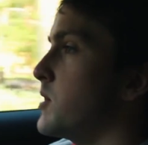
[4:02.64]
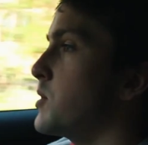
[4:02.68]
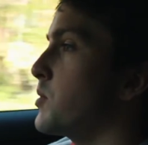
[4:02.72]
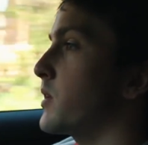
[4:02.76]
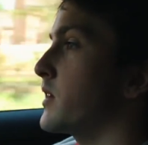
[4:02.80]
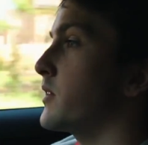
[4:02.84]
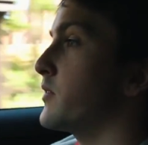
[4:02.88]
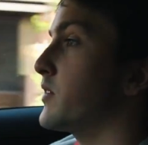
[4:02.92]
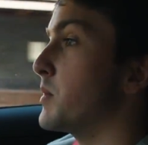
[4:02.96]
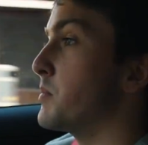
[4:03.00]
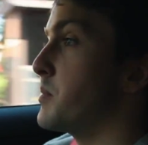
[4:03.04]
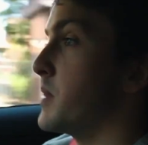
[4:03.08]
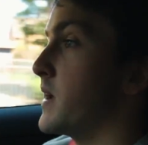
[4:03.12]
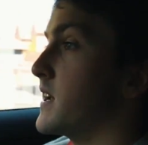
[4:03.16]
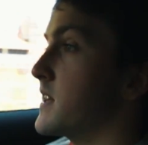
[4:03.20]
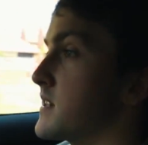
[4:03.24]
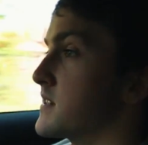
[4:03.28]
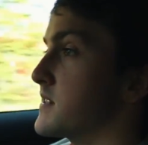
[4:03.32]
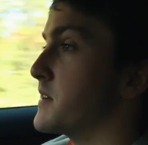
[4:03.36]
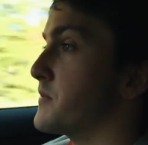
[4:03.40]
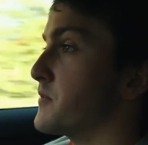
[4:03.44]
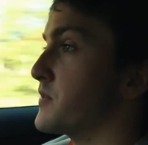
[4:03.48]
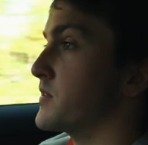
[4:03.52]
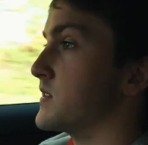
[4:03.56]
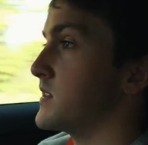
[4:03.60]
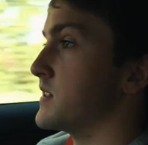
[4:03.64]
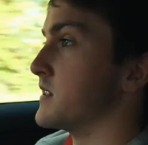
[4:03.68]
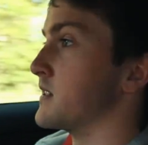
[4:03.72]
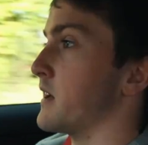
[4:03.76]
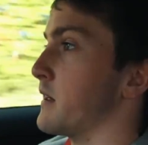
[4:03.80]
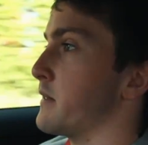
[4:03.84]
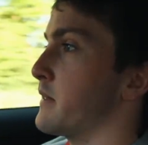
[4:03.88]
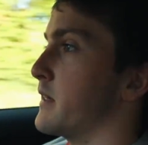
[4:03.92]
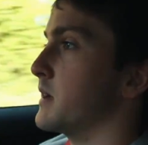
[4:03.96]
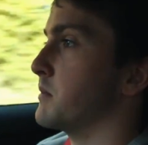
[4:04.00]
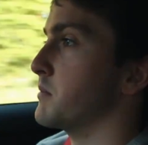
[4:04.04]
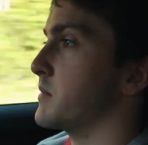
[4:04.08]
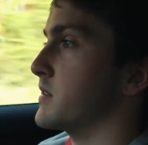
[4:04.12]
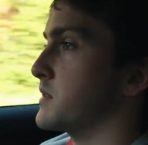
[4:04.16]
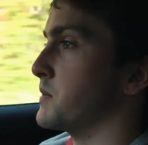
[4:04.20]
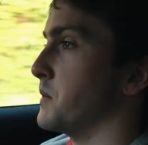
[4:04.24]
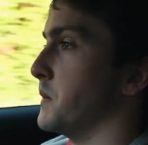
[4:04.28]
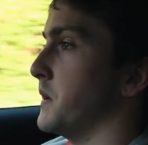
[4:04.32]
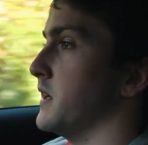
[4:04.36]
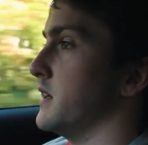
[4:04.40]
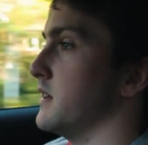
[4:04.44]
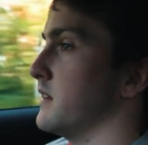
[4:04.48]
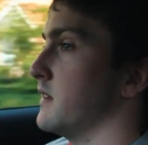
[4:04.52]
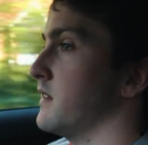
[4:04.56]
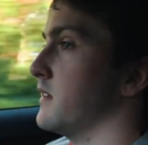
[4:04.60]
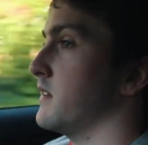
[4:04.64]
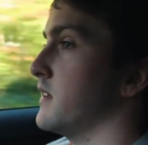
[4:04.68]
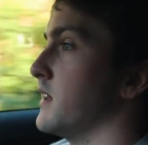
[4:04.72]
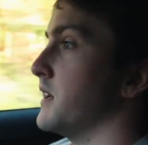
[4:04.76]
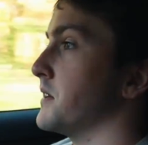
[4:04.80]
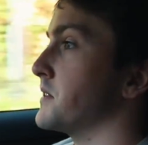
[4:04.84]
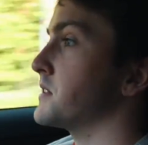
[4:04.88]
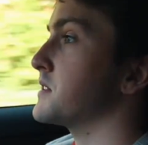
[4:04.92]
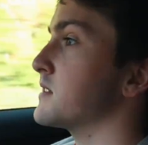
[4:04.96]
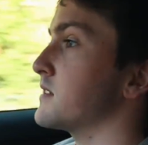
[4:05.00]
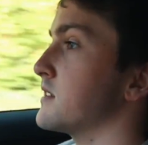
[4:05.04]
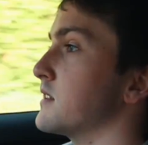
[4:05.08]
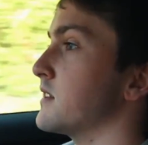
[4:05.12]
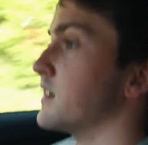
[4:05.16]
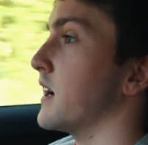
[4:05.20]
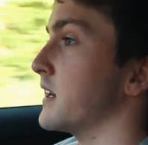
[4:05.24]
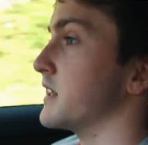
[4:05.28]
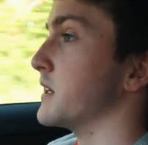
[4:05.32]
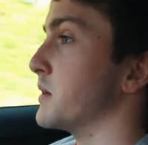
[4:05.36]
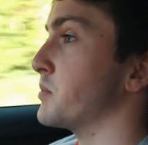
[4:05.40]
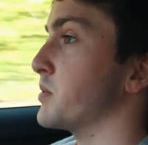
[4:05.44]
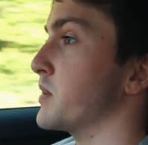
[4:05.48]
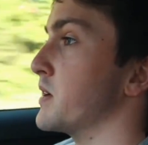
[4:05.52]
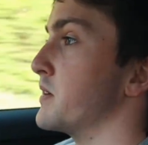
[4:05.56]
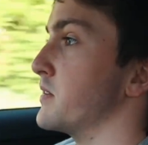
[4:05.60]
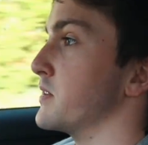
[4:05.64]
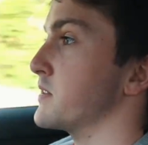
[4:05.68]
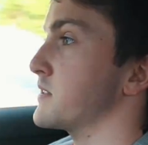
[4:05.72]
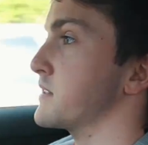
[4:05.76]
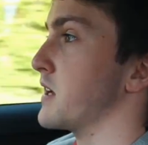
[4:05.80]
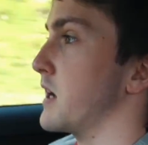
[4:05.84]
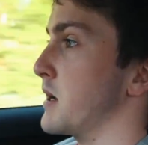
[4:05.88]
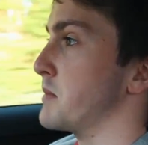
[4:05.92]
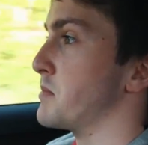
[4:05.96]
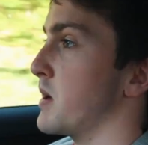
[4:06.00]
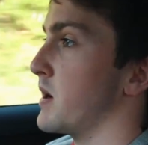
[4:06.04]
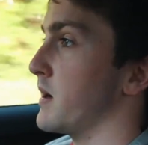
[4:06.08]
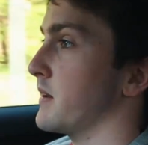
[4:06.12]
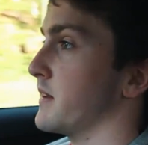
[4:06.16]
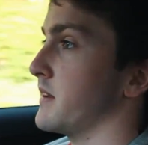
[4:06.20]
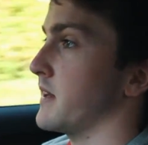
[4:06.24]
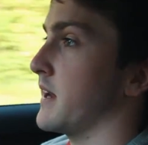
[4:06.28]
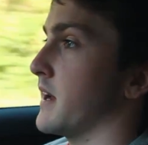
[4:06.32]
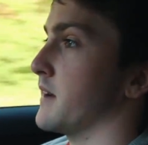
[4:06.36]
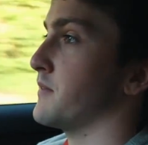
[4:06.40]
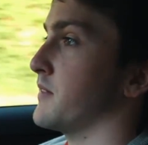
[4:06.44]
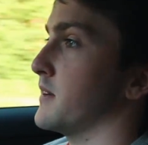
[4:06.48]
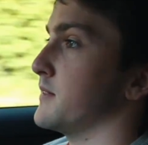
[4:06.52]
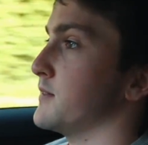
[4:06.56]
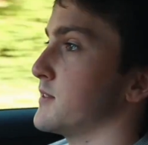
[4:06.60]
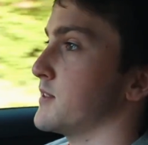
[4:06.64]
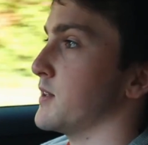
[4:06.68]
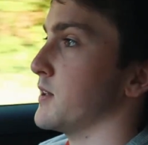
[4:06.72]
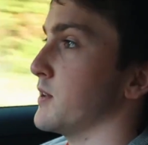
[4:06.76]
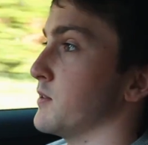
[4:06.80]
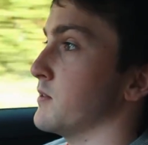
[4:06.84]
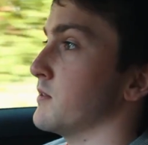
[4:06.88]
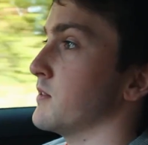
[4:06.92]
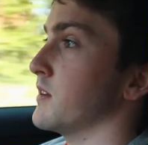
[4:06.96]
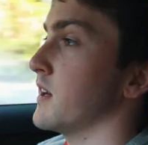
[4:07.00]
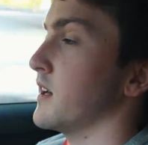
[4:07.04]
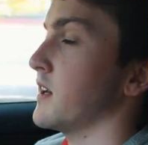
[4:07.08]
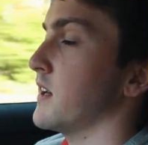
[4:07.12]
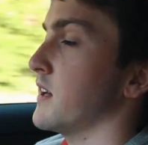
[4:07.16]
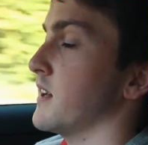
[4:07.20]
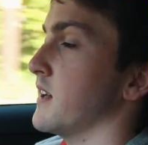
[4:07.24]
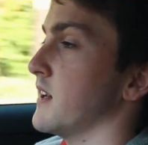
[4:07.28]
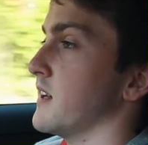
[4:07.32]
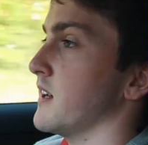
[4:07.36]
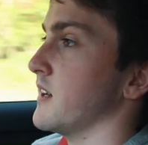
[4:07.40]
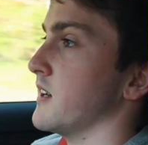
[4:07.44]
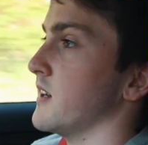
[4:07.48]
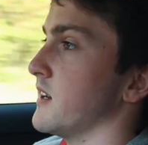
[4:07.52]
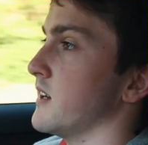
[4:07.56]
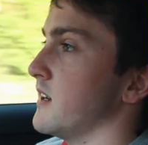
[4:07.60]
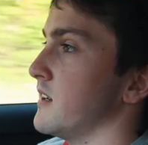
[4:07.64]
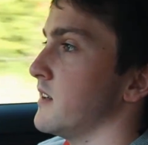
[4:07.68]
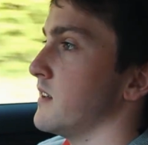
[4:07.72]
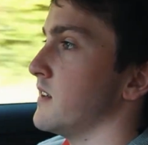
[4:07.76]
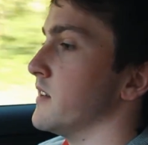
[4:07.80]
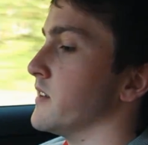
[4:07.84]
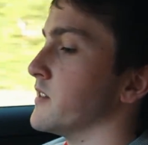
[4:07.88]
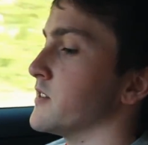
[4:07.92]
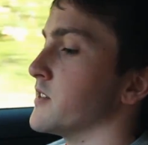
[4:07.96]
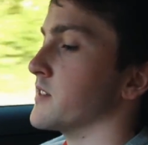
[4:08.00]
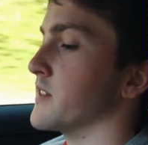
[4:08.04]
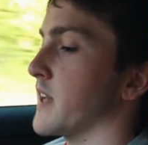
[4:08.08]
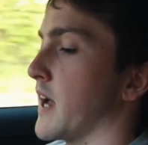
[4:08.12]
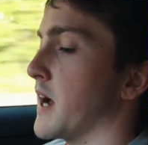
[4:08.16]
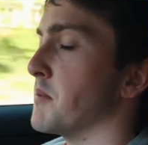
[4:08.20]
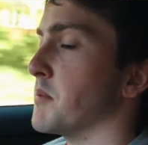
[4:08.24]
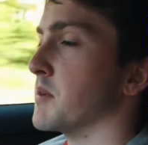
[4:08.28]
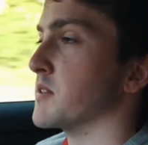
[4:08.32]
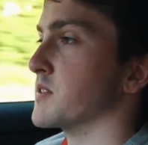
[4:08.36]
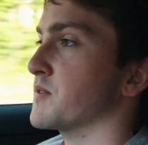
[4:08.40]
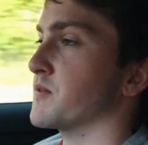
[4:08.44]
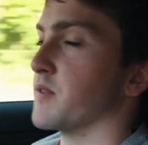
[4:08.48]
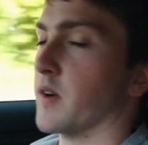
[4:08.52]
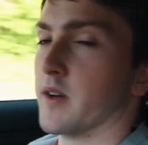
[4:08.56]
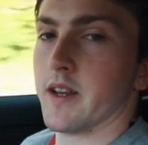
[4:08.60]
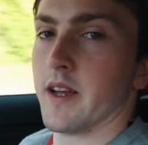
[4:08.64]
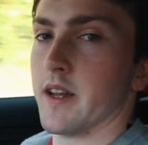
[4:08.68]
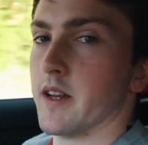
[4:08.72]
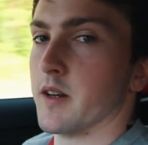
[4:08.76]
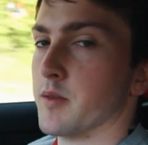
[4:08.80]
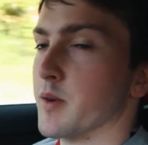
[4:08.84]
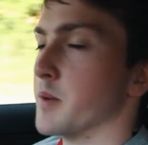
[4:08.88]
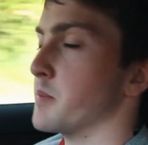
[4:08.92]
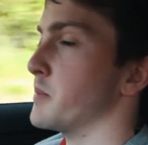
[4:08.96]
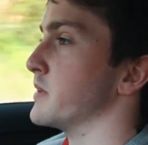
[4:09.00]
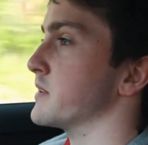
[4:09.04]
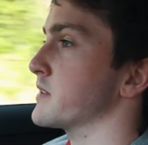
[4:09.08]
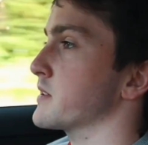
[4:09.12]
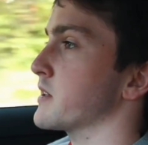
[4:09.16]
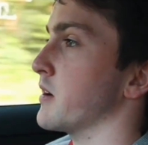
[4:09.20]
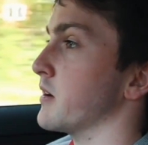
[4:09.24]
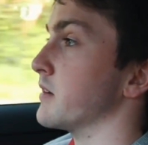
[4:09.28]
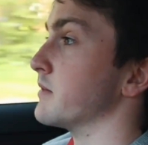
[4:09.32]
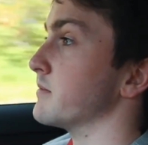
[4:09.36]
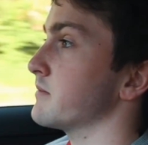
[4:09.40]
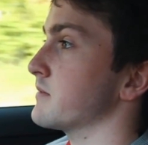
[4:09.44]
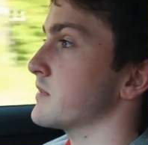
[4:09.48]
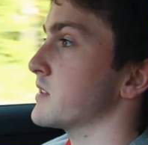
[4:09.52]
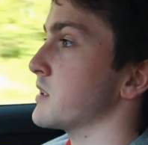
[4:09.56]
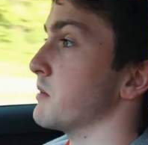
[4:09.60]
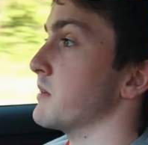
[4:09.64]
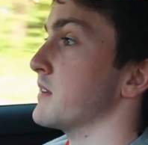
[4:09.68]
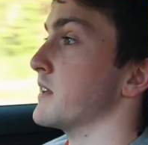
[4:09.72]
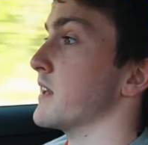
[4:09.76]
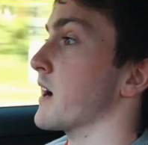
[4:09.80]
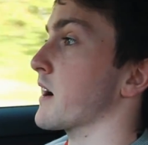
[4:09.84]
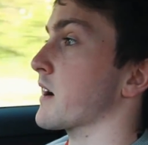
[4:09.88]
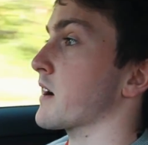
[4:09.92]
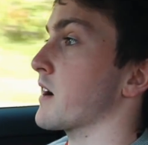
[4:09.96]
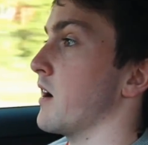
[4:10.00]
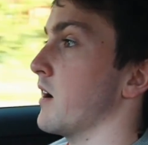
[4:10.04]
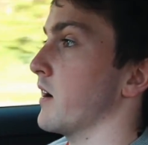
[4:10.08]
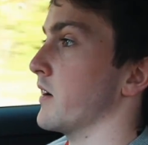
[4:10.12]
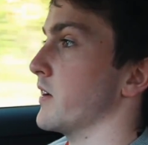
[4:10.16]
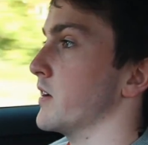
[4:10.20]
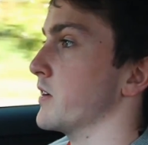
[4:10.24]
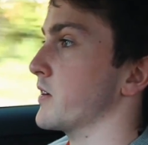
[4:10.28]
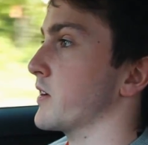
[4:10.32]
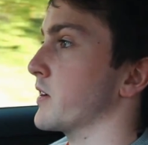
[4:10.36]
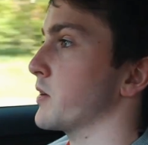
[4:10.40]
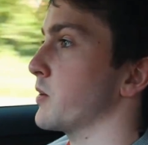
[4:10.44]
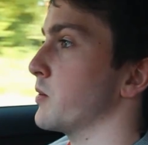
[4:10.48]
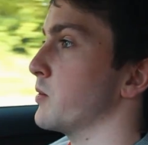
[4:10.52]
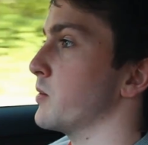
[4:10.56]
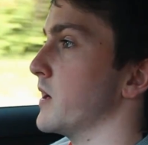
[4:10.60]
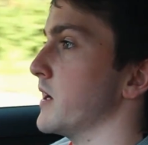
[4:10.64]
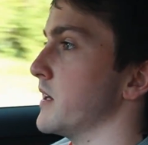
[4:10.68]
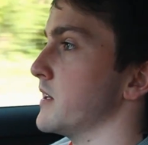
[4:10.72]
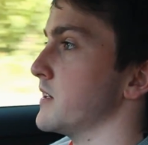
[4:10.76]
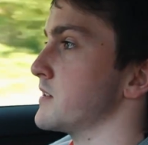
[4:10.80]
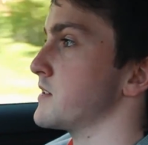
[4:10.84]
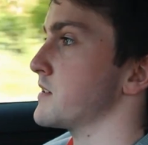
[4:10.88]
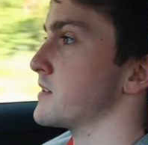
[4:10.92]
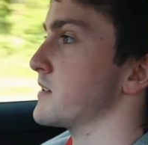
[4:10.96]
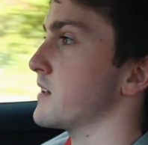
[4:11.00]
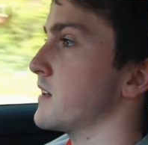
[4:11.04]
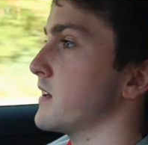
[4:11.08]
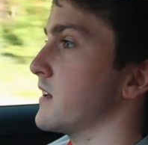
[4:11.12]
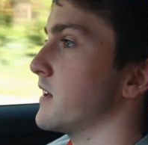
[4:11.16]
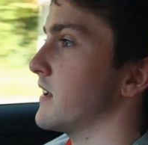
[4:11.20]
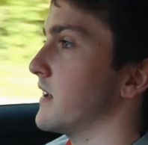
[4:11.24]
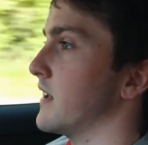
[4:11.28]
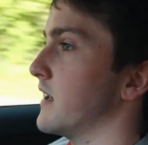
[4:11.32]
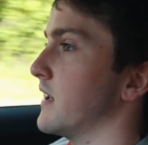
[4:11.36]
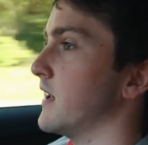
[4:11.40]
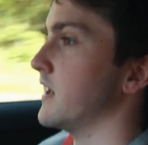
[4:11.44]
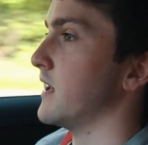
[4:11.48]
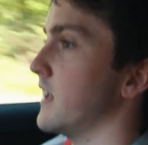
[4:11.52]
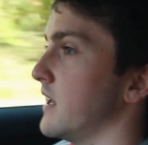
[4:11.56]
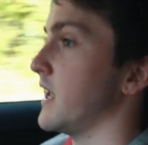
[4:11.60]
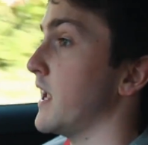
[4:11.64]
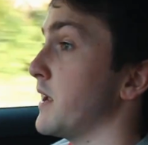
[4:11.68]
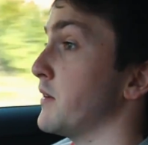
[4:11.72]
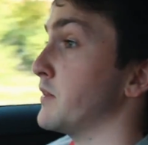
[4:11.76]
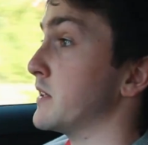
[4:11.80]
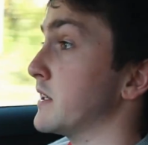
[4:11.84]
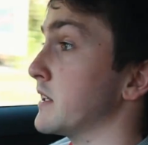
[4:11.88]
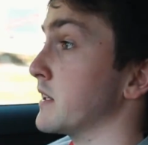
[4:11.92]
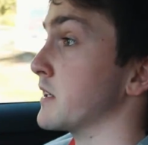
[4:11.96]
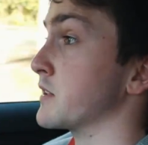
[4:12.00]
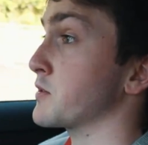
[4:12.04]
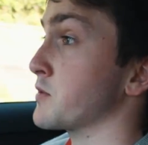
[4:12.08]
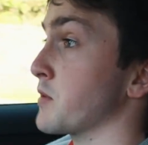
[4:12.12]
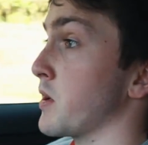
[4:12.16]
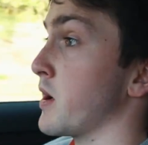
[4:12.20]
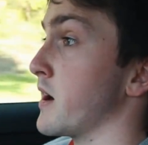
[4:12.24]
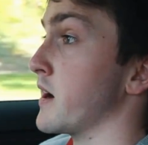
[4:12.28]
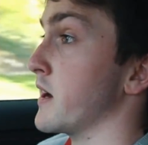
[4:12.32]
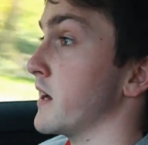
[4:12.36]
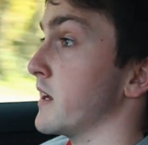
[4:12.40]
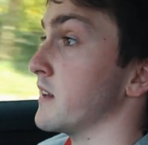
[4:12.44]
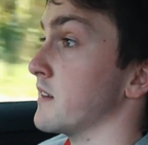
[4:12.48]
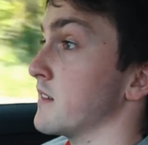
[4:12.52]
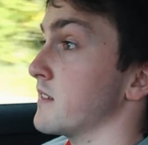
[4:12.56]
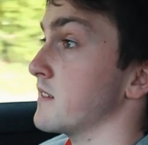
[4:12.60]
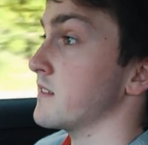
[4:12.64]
One of the biggest differences, I think, between this and the previous Type R, the FN2, is just how much front end grip it's got. So in that car, you could always, even in the dry,